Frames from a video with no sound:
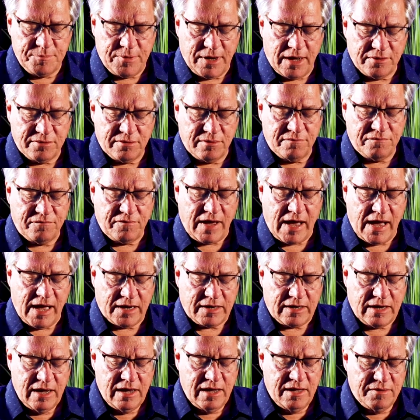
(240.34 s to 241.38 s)
about the
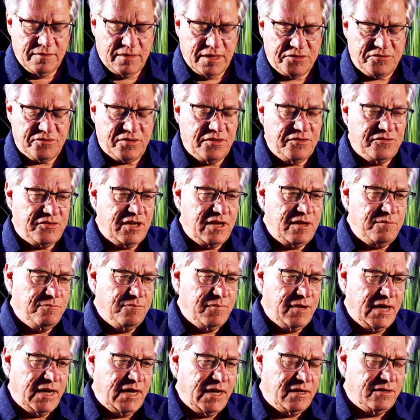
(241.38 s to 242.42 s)
fact that since he
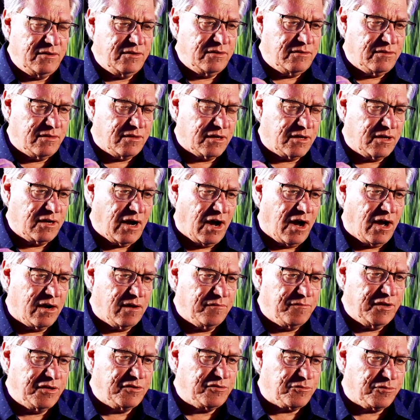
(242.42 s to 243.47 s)
made the God
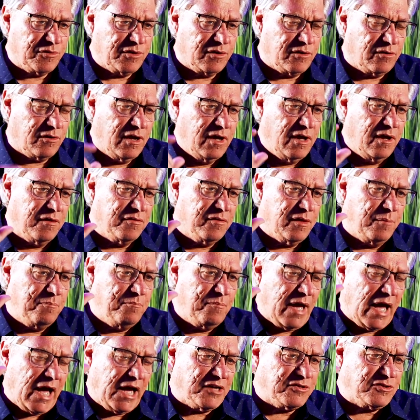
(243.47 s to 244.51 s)
of Israel the
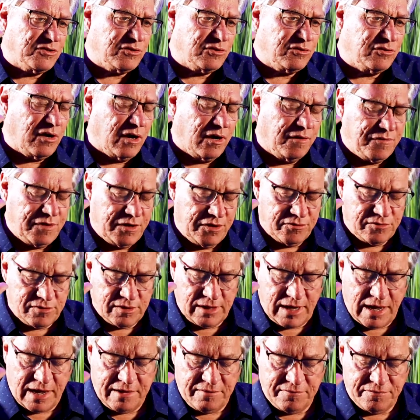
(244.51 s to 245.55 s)
master of his
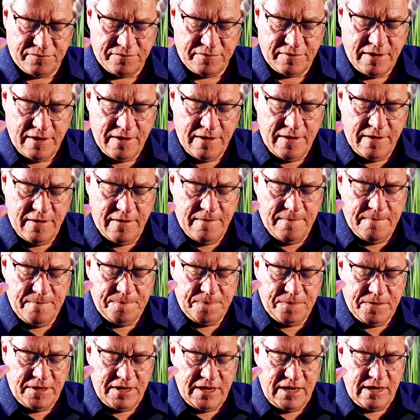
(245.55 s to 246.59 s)
life,
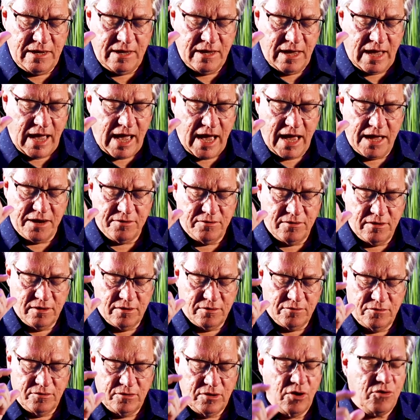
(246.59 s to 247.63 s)
he had
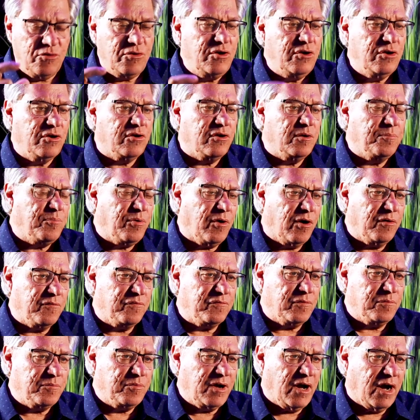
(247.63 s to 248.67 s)
no good apart
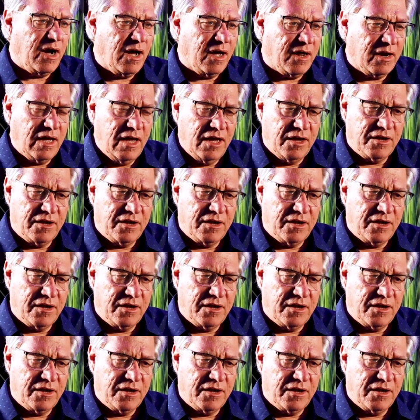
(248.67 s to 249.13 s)
from God.